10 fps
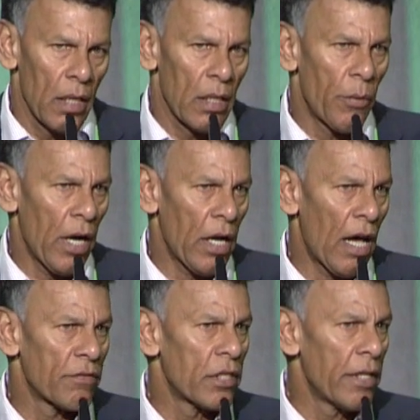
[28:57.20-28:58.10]
that we're going to
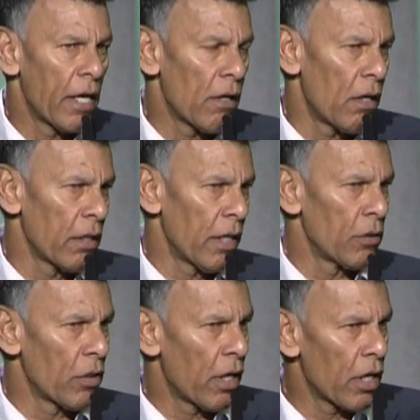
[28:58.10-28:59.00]
have to take on. I
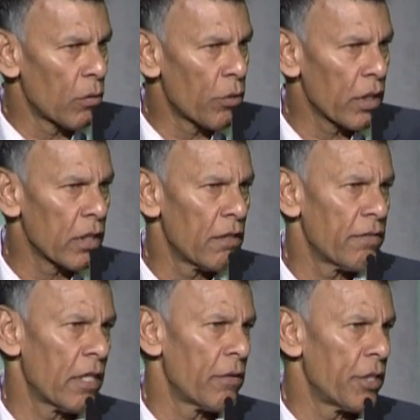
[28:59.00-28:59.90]
know the hard work that the
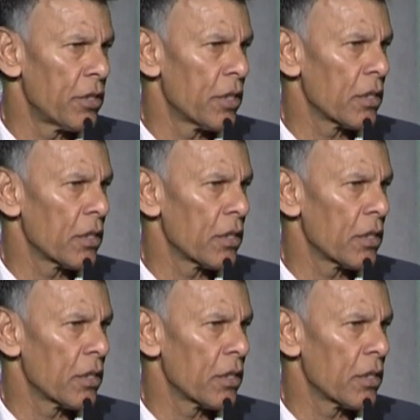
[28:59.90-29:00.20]
Federation is